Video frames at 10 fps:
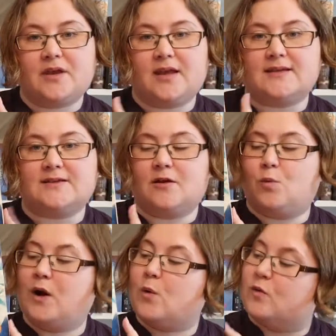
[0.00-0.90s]
is a
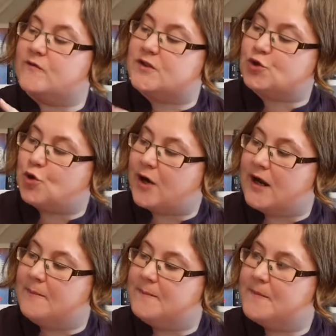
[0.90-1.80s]
werewolf
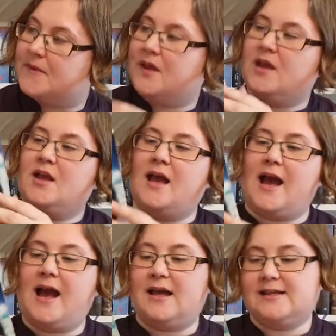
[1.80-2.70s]
story
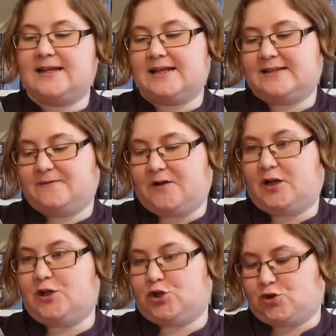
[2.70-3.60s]
and it's
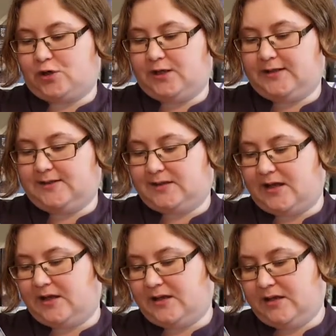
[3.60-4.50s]
fairly short. It's
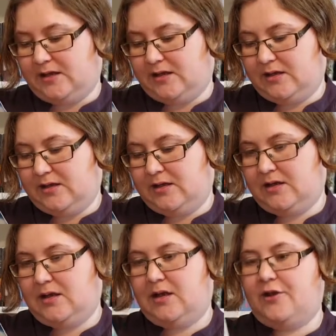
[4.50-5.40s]
like
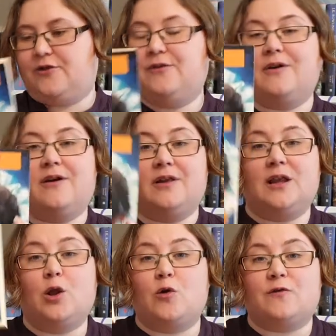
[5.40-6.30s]
a
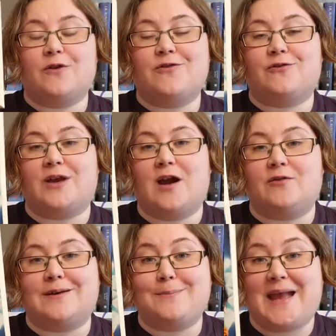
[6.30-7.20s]
little over
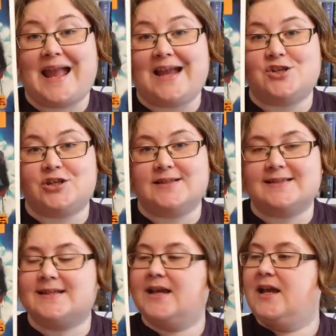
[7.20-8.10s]
300
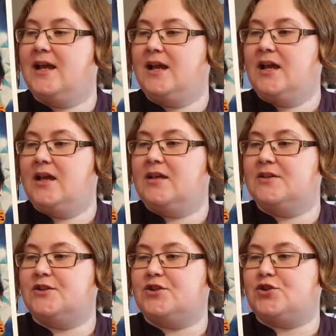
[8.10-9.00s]
pages.
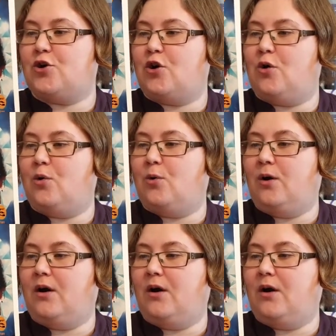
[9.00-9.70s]
So